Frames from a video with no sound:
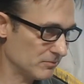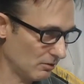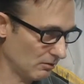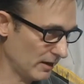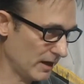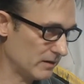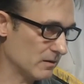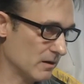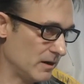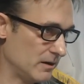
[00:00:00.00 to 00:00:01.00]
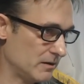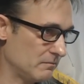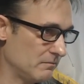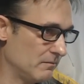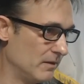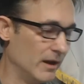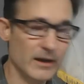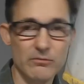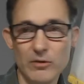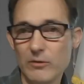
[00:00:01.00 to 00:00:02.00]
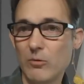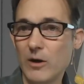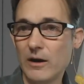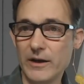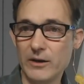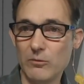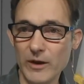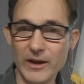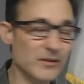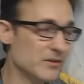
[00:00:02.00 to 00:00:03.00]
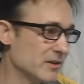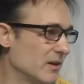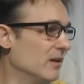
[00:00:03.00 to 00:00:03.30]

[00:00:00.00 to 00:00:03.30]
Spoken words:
Koine Greek, everywhere he went,